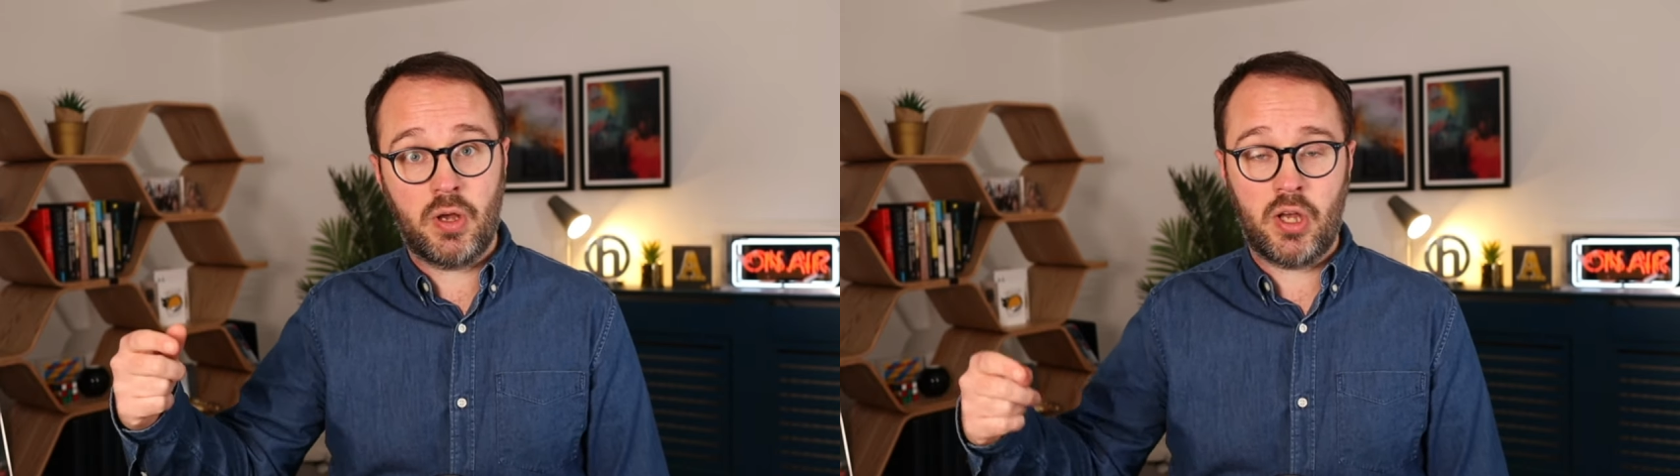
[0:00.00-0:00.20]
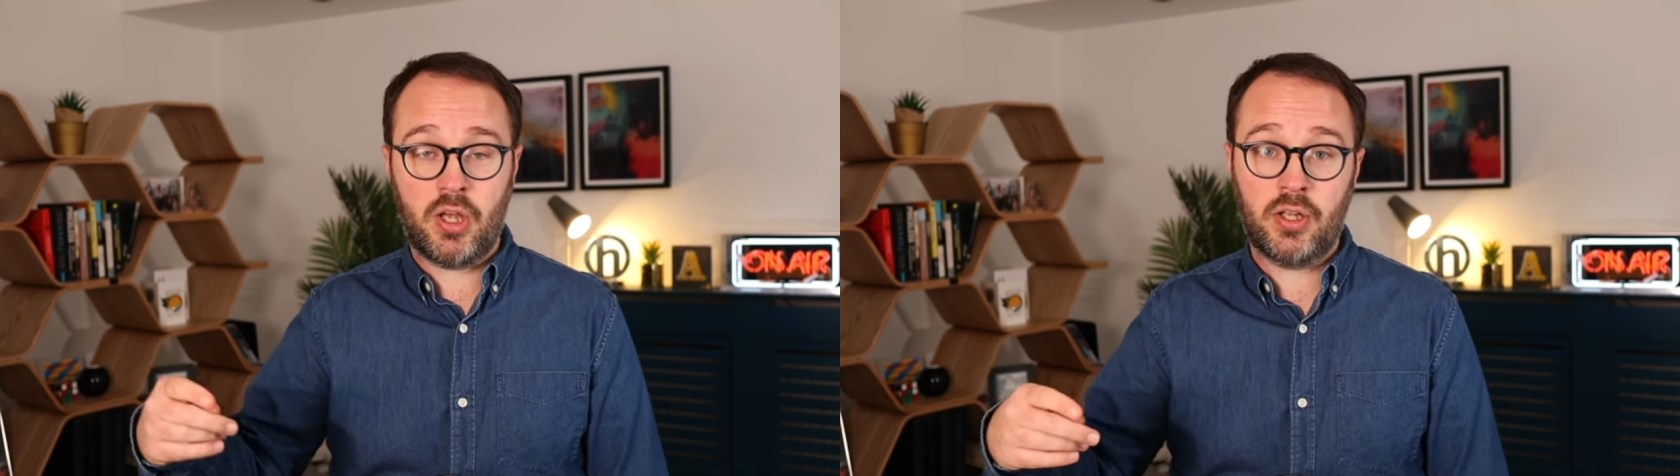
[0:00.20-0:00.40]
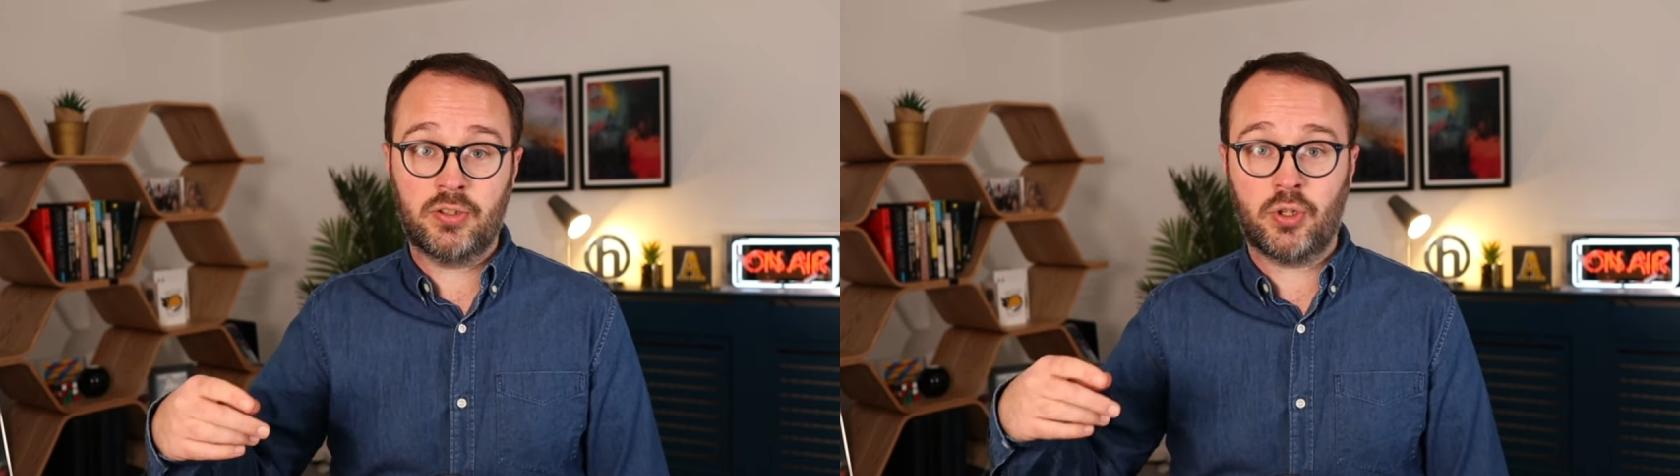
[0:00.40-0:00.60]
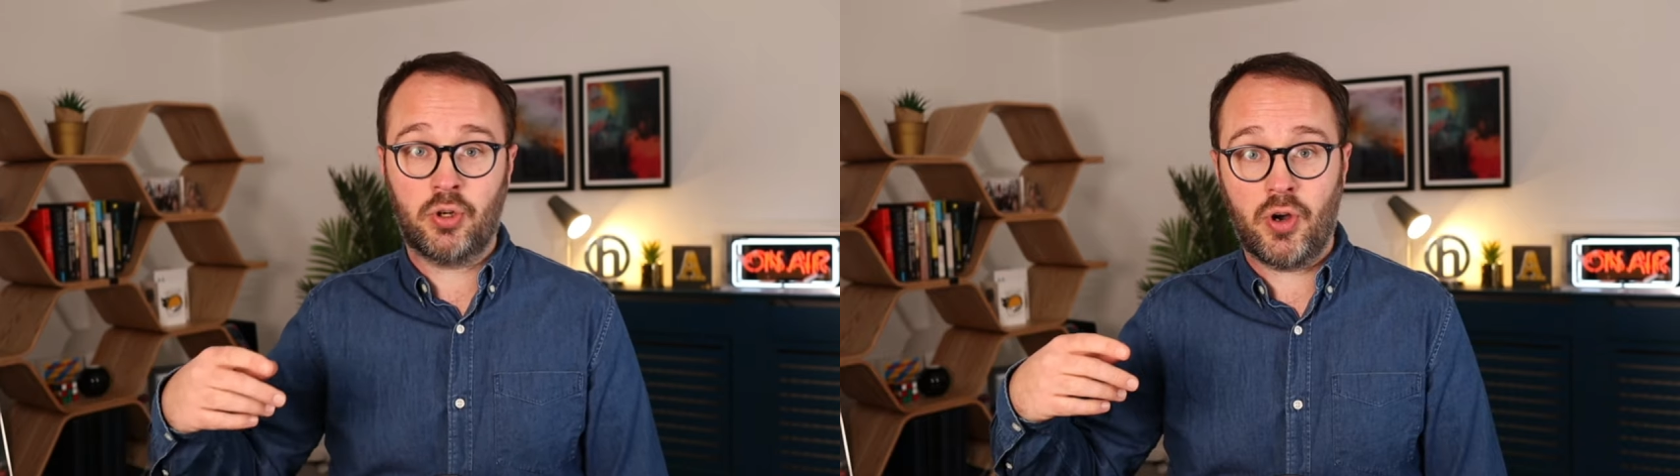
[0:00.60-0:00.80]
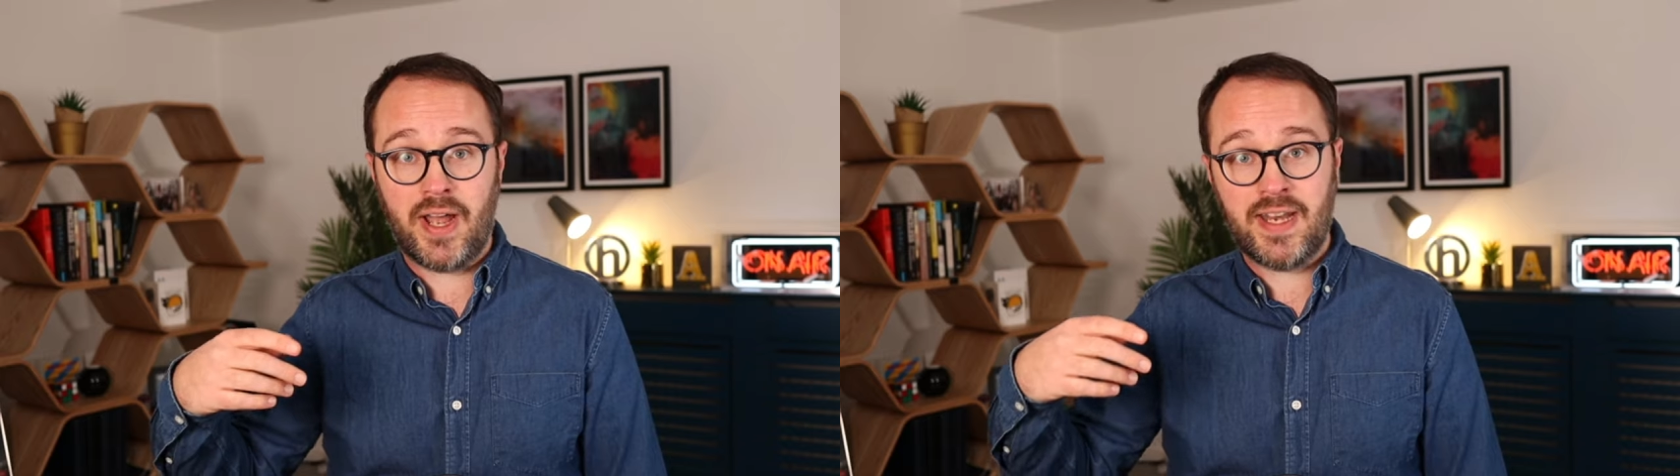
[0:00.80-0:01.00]
earned
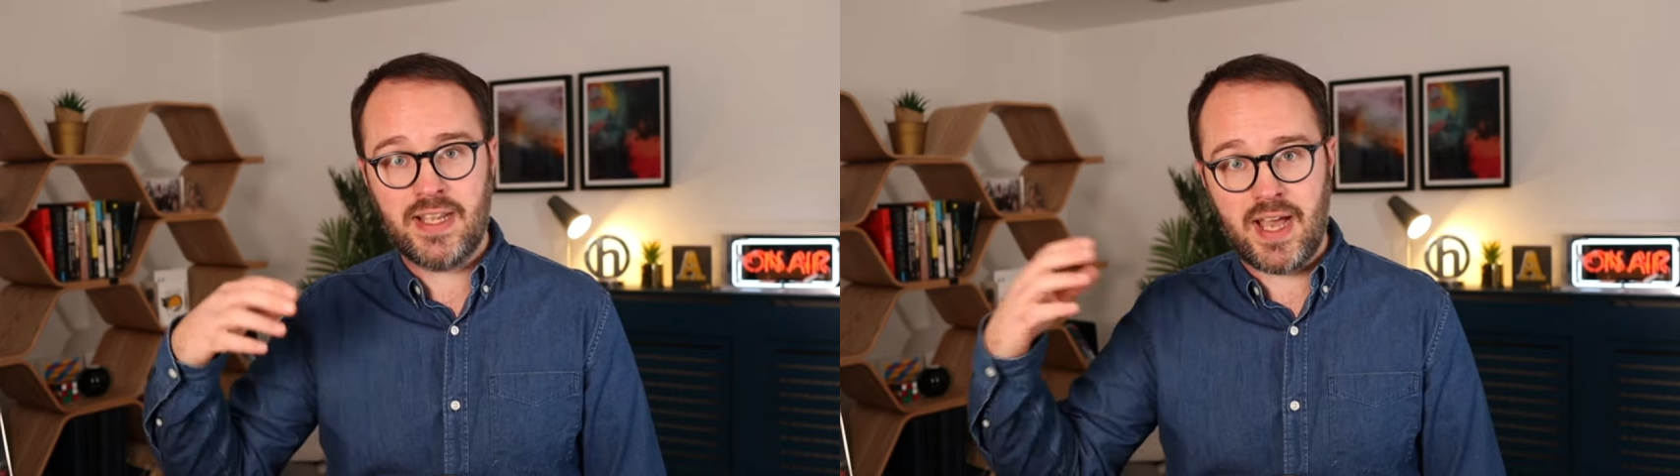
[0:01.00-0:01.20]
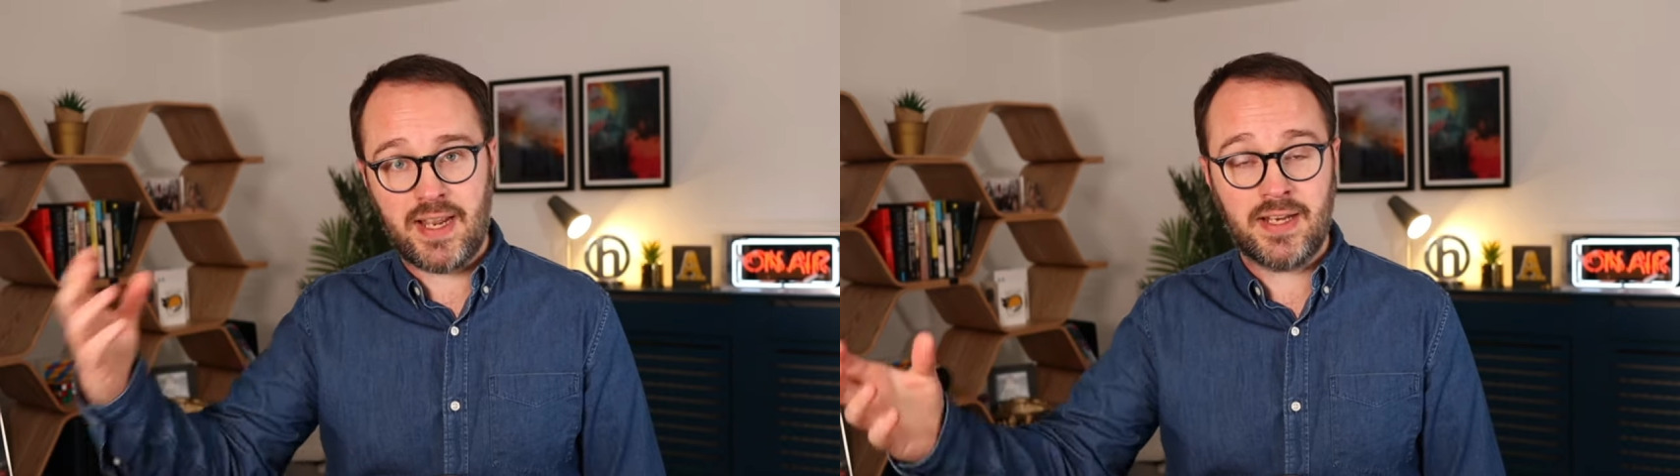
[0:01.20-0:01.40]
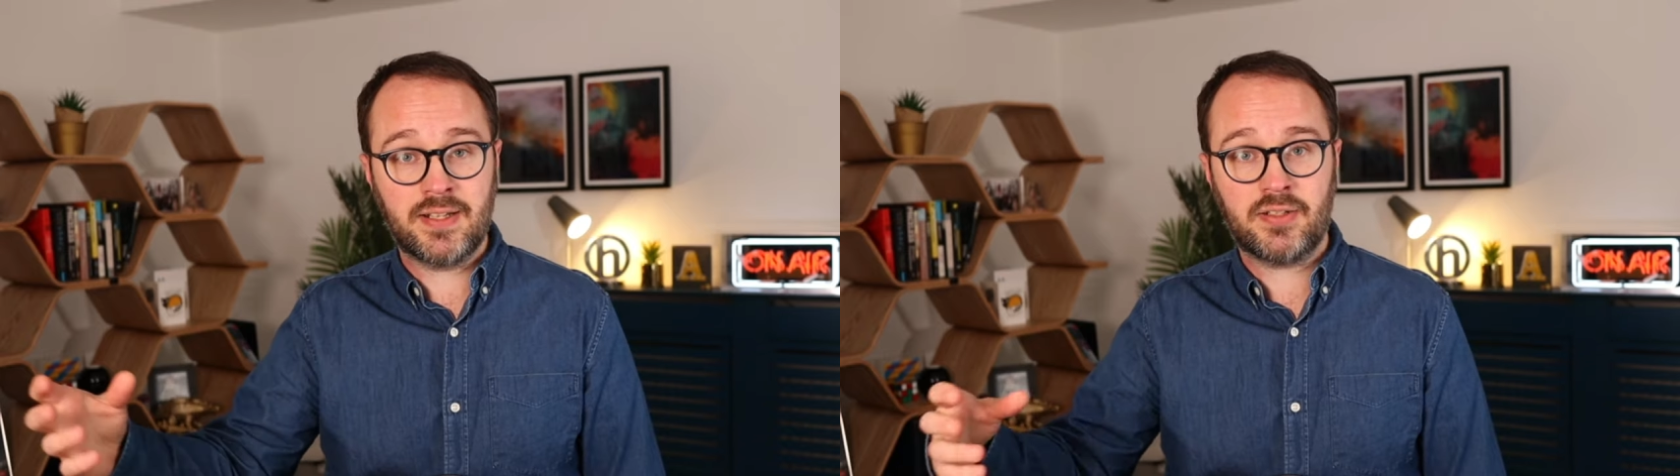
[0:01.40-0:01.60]
or any gains